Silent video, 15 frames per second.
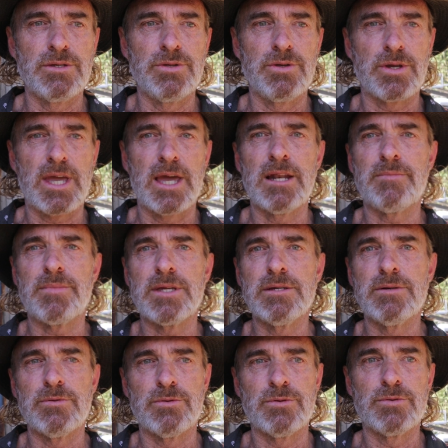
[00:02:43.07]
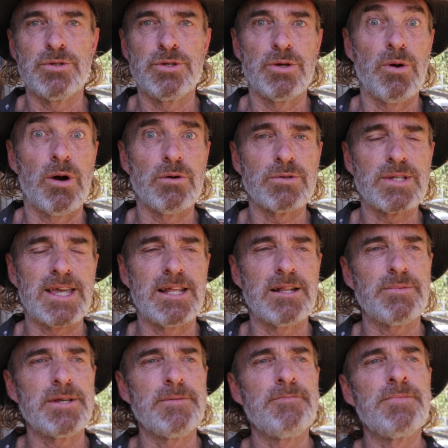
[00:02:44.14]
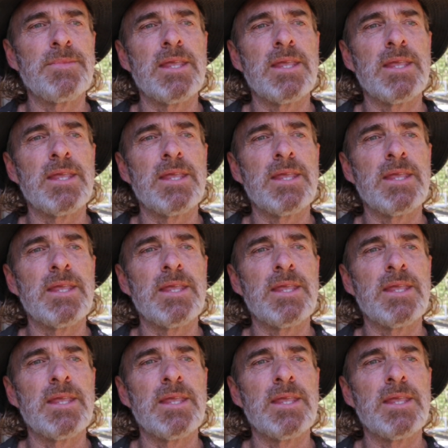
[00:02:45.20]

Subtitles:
new canopy, or new old canopy,